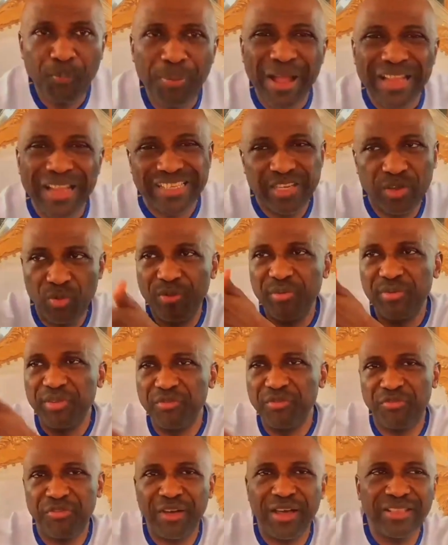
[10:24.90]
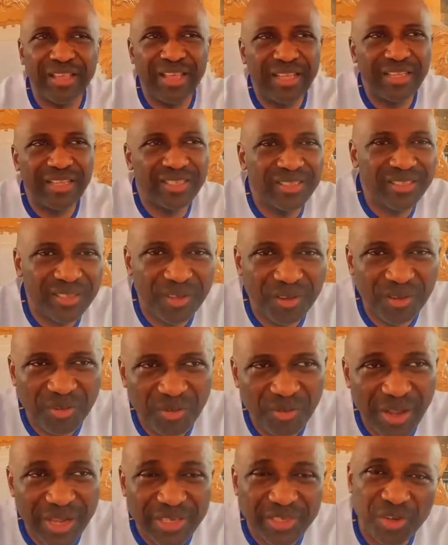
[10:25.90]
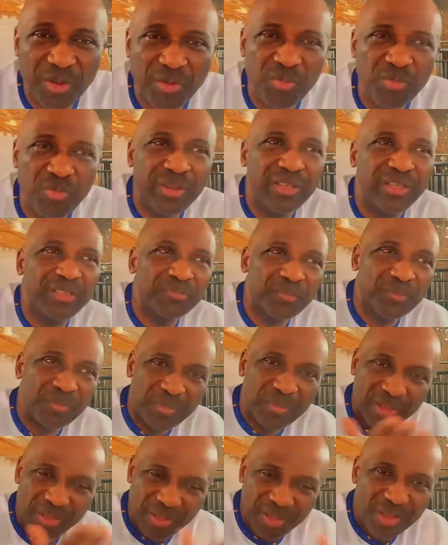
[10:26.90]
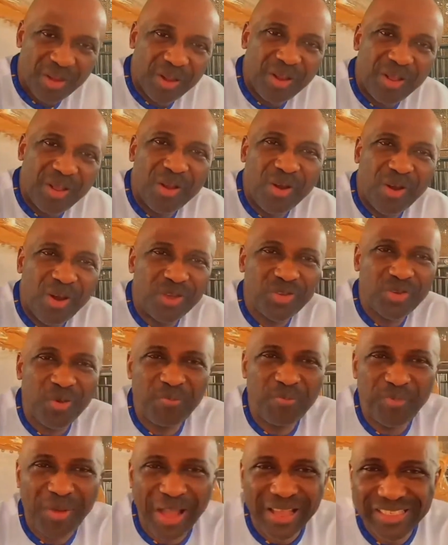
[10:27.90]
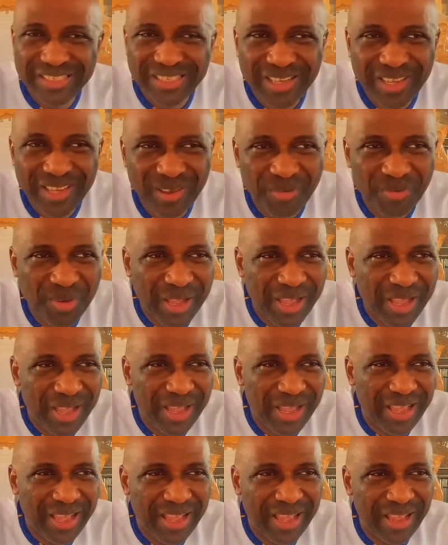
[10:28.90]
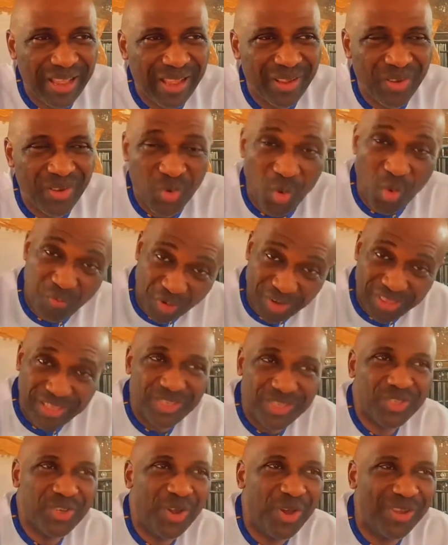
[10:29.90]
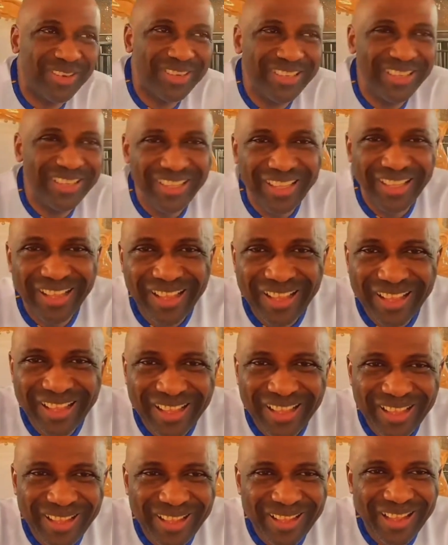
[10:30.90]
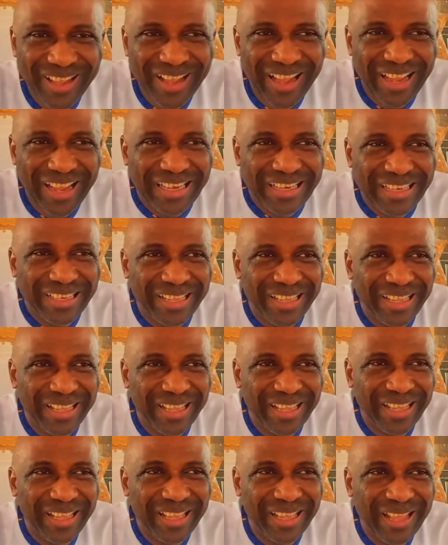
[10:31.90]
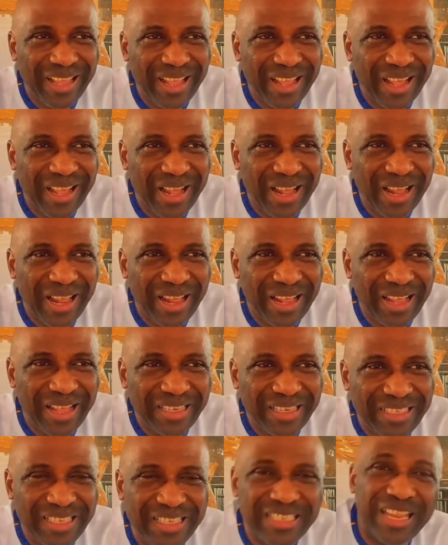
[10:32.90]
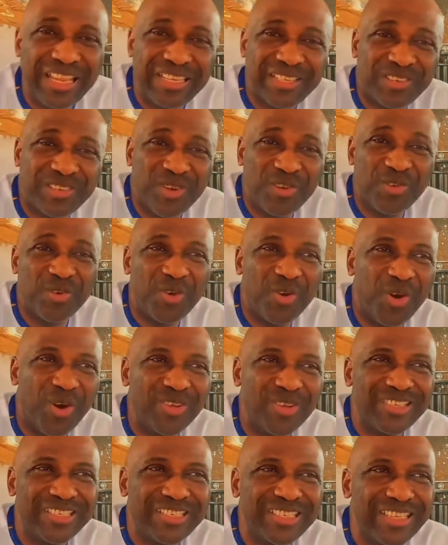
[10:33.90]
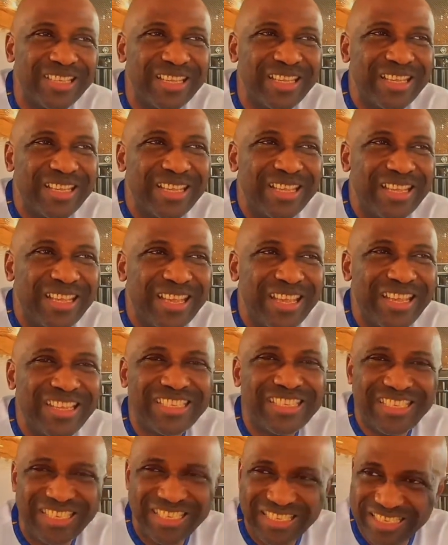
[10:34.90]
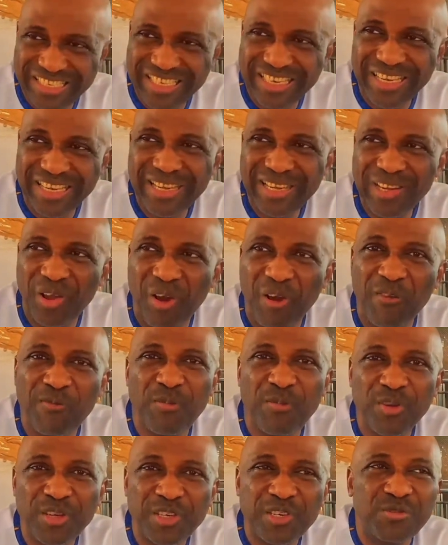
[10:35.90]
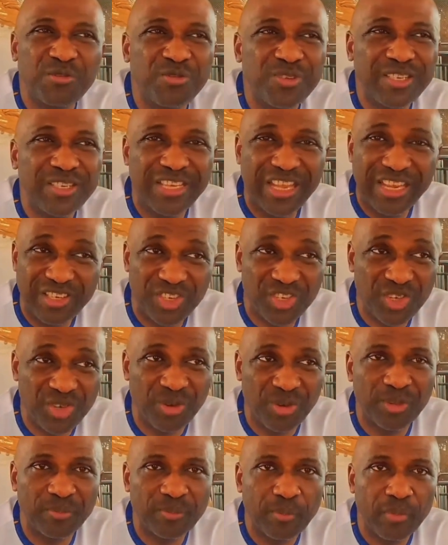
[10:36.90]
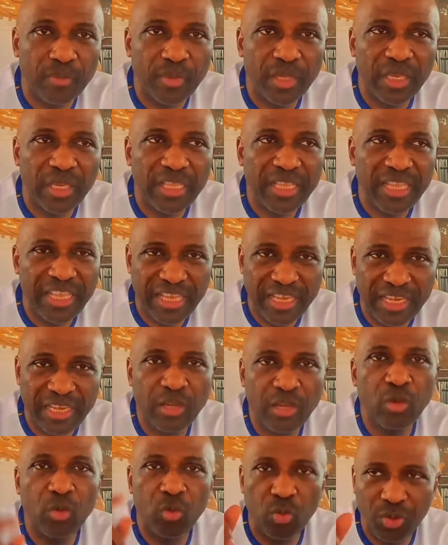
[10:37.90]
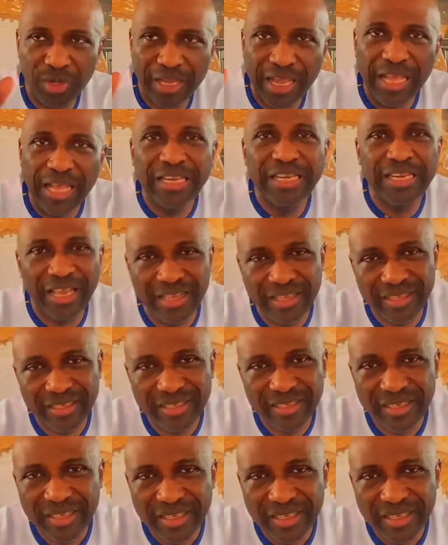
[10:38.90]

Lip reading: part away with the father, while some will also part with, go for the son. And this is going to cause a season of political tension in Uganda.